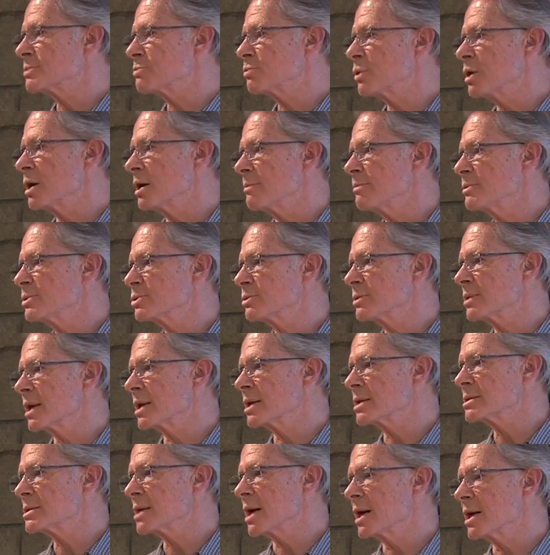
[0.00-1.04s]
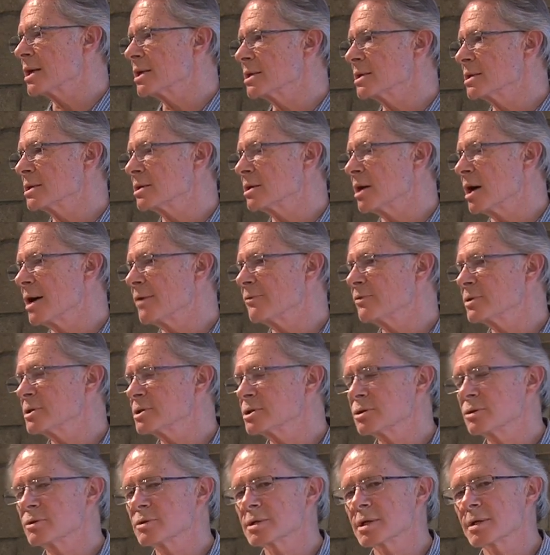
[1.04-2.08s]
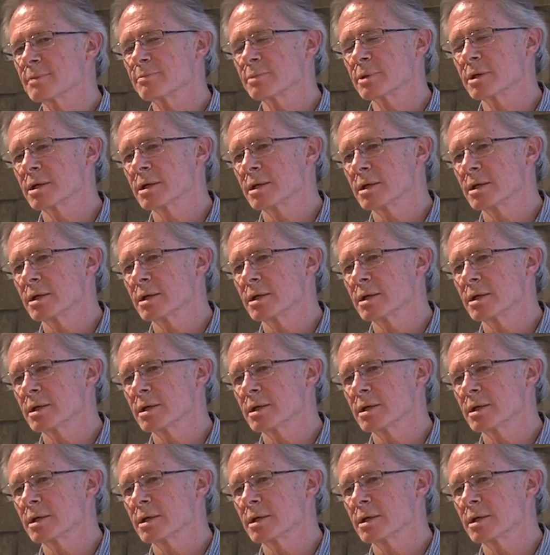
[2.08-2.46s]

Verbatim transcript: problems with anxiety that often shows up